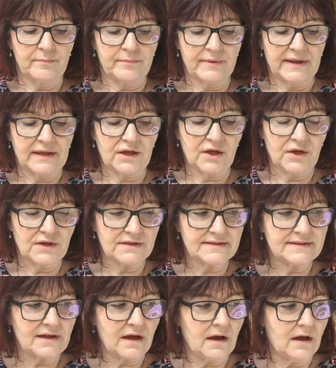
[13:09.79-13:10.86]

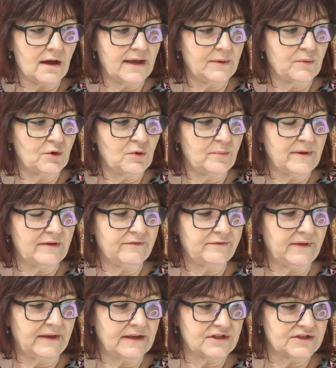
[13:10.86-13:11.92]
because I will be
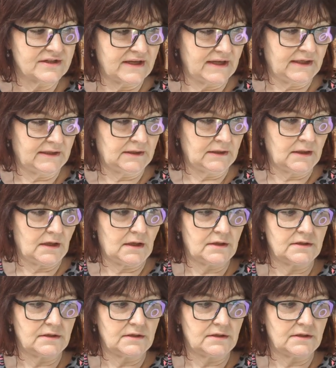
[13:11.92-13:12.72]
finishing